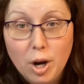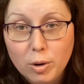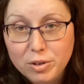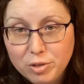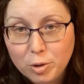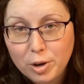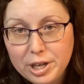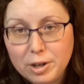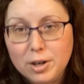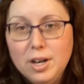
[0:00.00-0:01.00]
going for
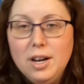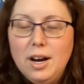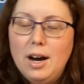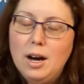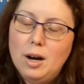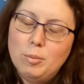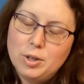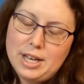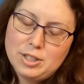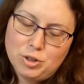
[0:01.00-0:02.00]
here um,
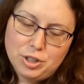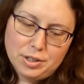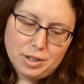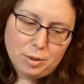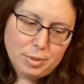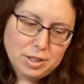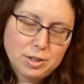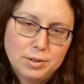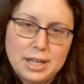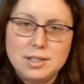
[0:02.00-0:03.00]
with estrogen therapy.
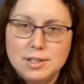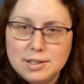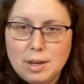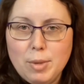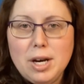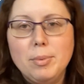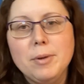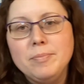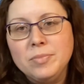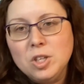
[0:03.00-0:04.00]
So that's to sum
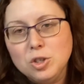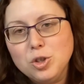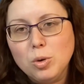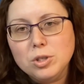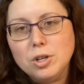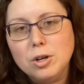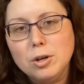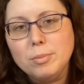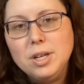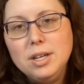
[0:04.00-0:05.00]
up, short
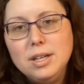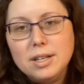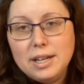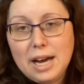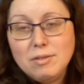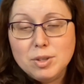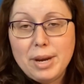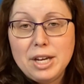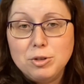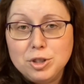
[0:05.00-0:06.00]
term can have some
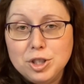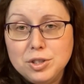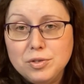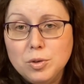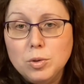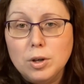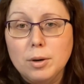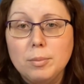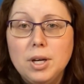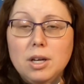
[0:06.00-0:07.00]
androgens
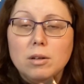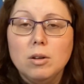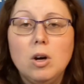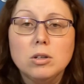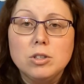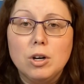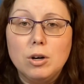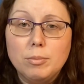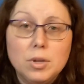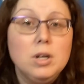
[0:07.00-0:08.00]
form, long
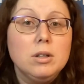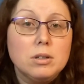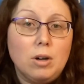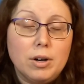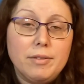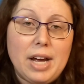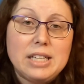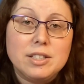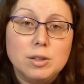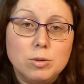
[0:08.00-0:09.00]
term
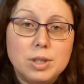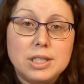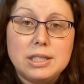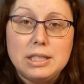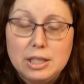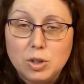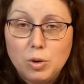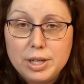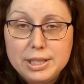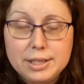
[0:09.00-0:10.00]
cardiovascular risks
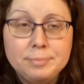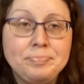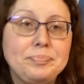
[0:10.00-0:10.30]
increase.